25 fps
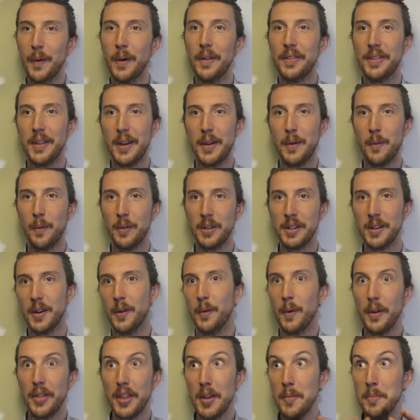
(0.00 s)
what
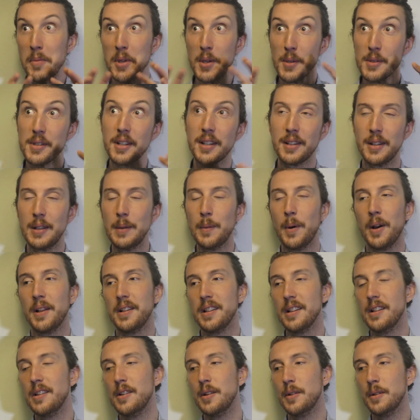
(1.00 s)
they musically want
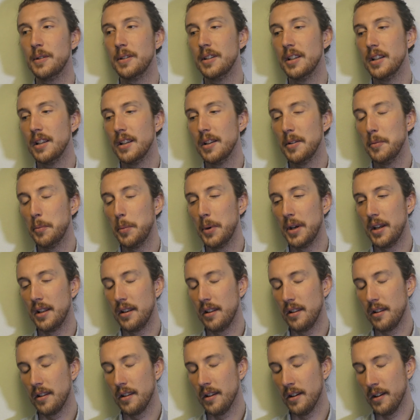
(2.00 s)
to do.
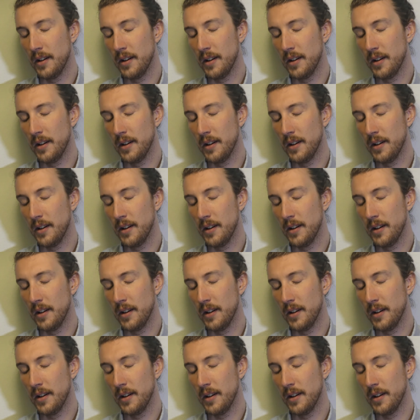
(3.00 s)
But